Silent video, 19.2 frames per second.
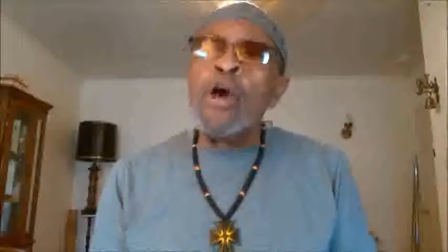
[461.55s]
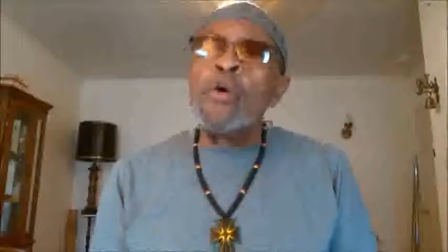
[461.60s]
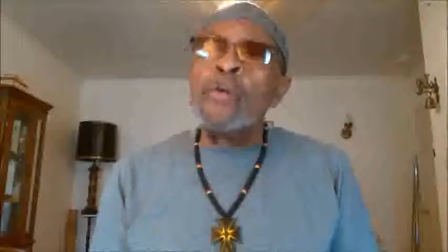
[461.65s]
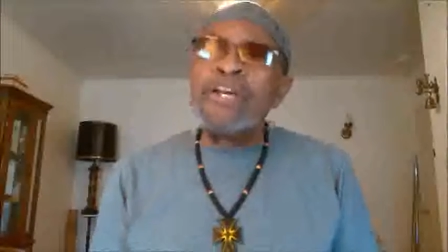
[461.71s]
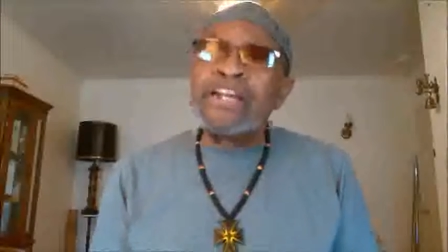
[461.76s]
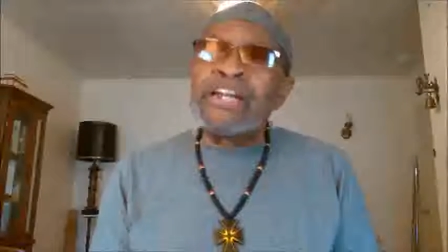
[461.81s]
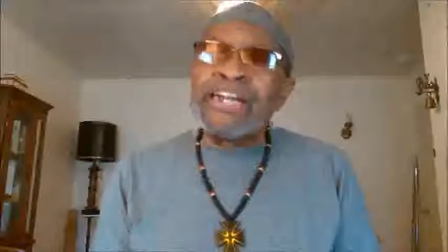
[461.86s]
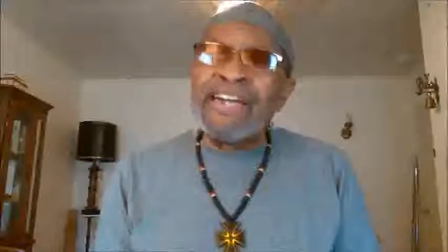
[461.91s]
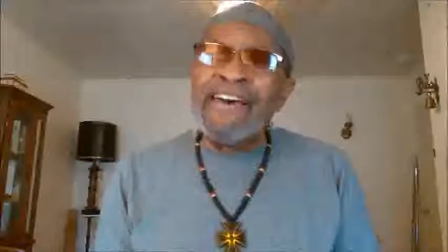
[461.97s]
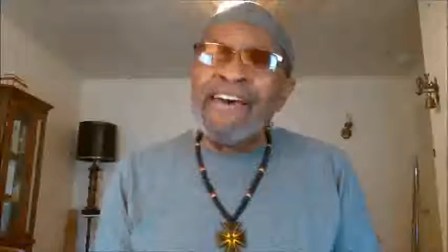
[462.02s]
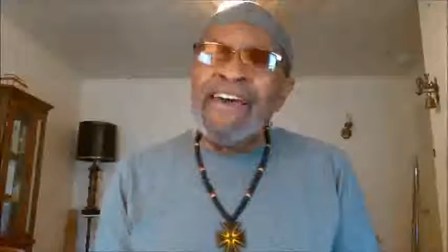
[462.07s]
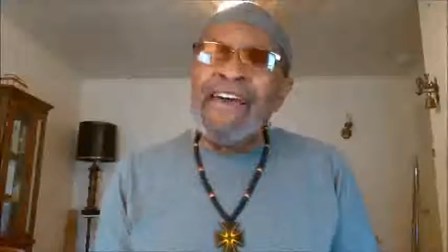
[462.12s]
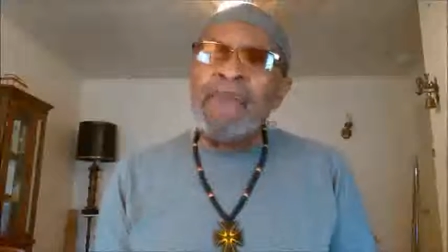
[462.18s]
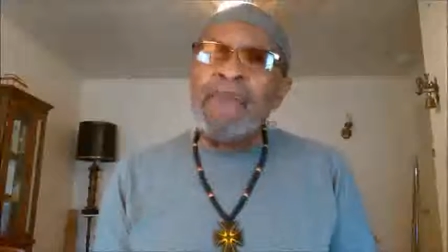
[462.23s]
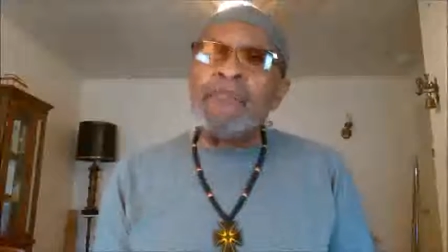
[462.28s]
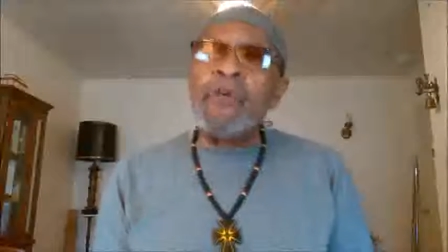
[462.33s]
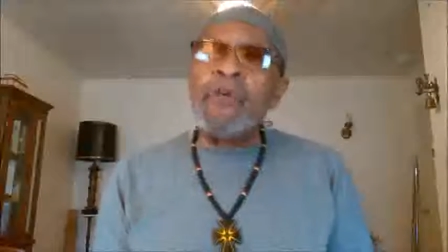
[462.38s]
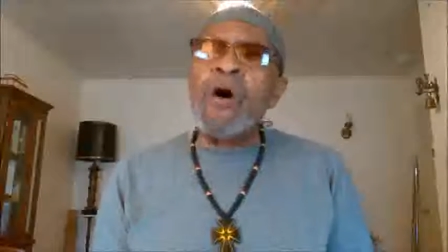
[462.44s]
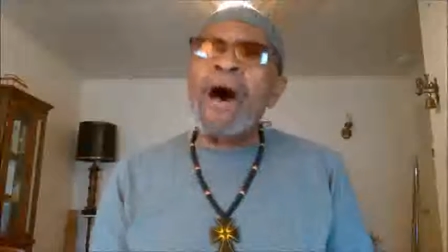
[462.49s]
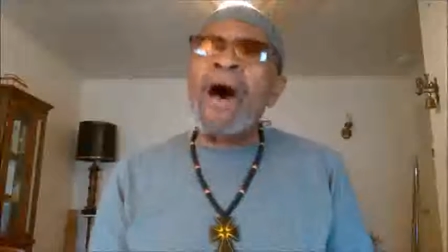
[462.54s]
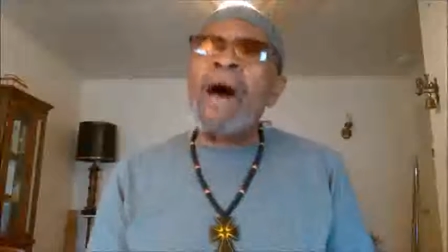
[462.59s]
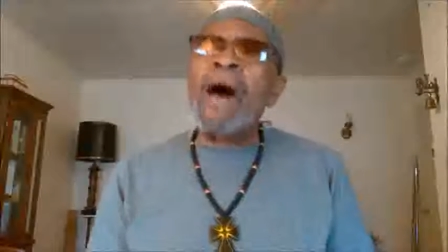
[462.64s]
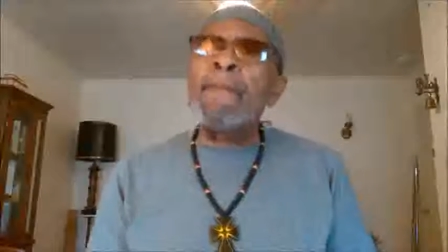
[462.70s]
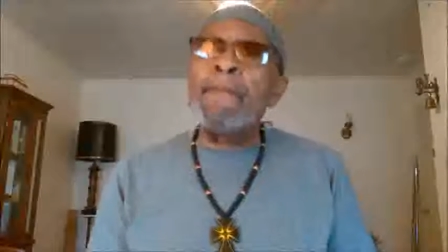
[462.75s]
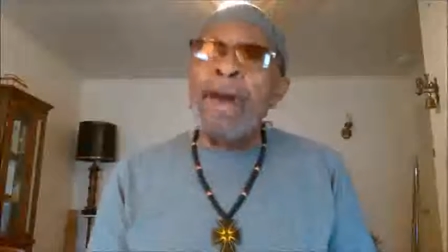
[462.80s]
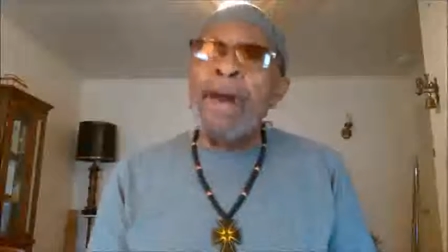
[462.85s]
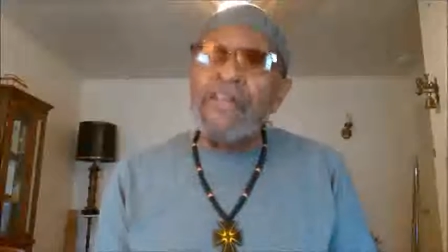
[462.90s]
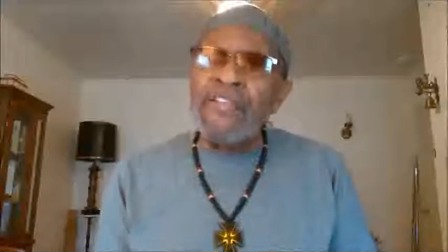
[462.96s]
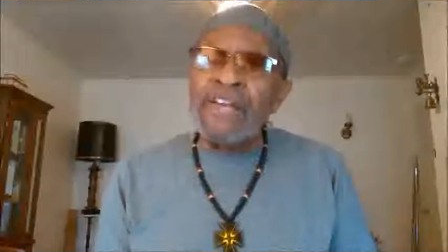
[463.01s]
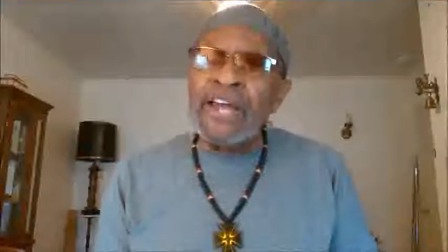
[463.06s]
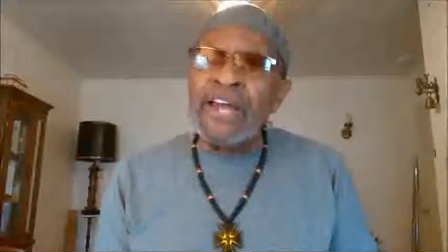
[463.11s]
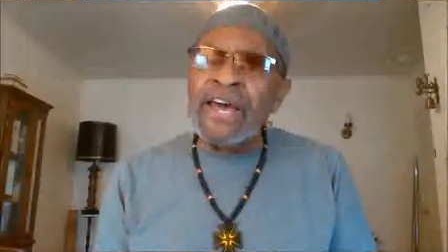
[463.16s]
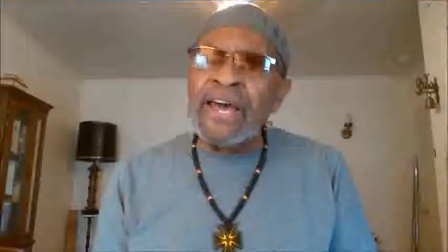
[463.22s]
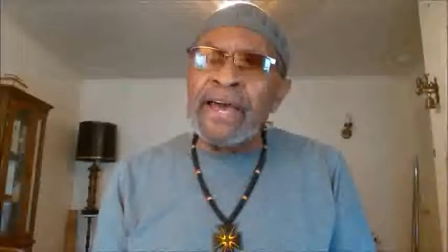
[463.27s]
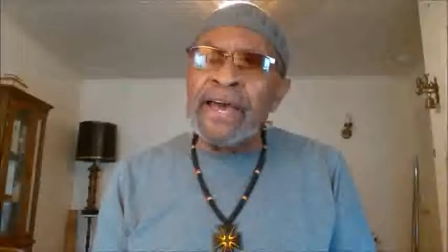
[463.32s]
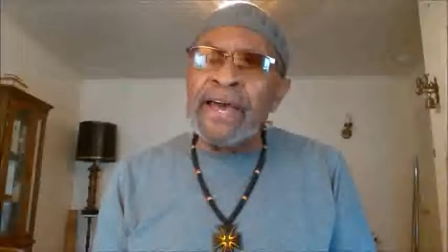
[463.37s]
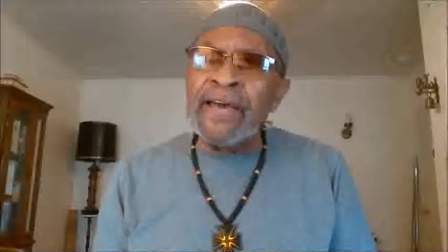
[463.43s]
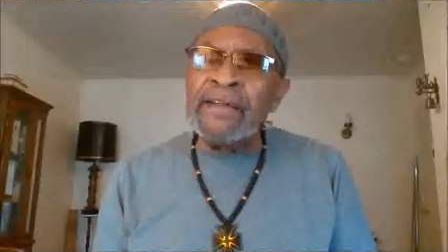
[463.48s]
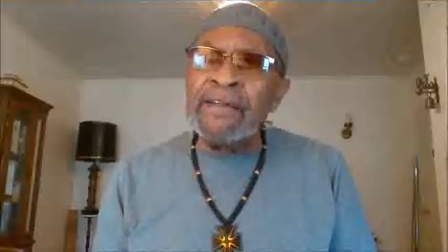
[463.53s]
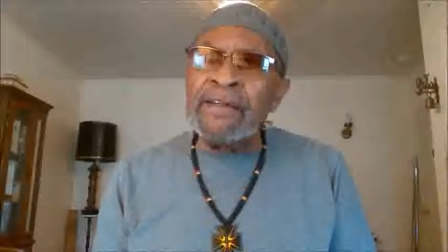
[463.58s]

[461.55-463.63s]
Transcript: we claim for our motherland.